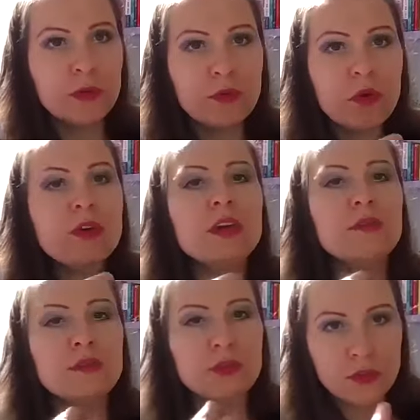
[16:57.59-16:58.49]
before you
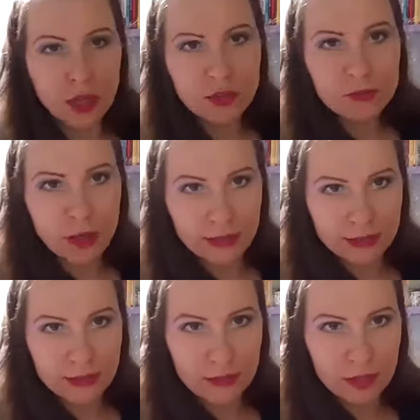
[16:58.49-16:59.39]
even start
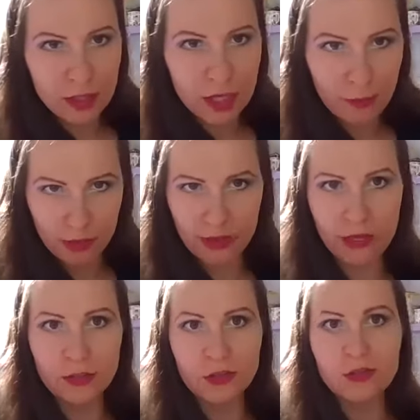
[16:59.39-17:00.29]
writing the
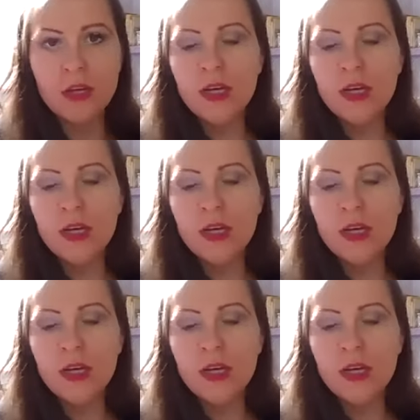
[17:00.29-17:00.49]
application.